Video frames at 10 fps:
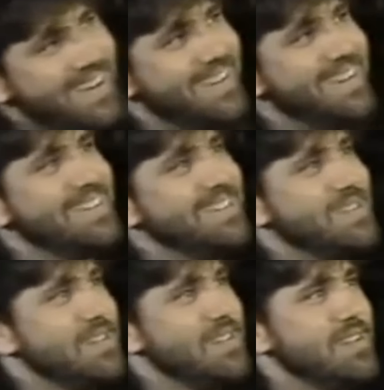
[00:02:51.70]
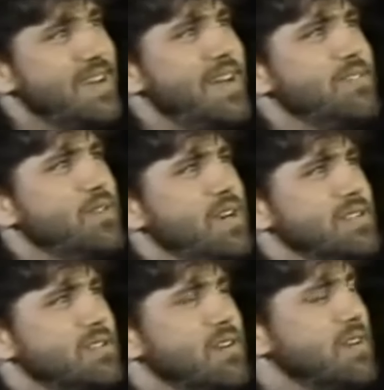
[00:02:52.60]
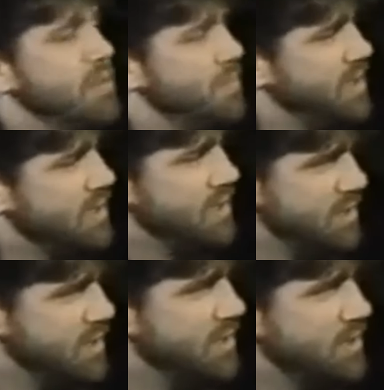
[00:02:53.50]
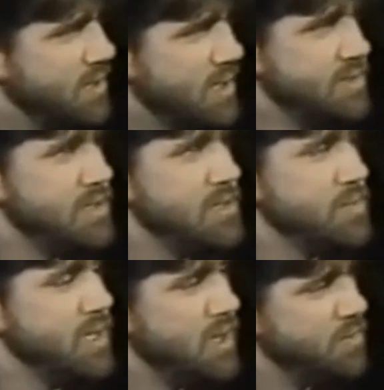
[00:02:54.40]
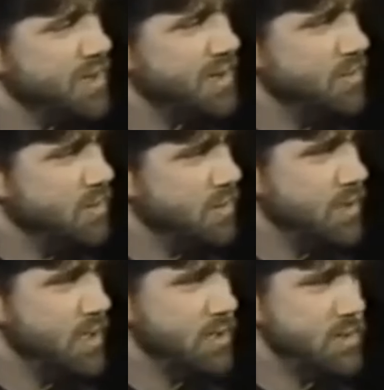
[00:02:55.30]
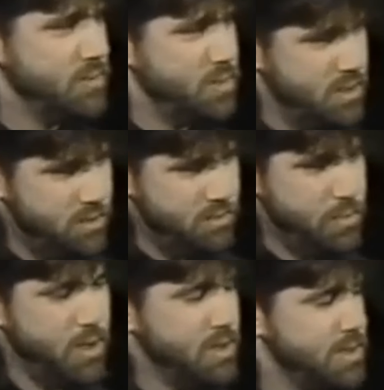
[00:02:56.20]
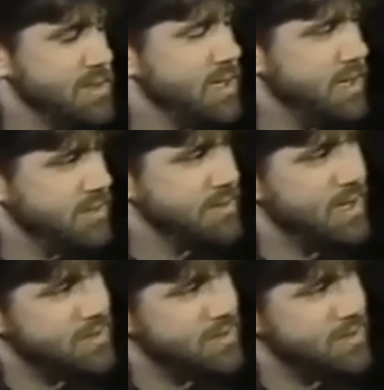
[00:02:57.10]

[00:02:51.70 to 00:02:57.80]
And when I started admitting it, yeah, God's teaching me how to be humble and to be putty in his hands.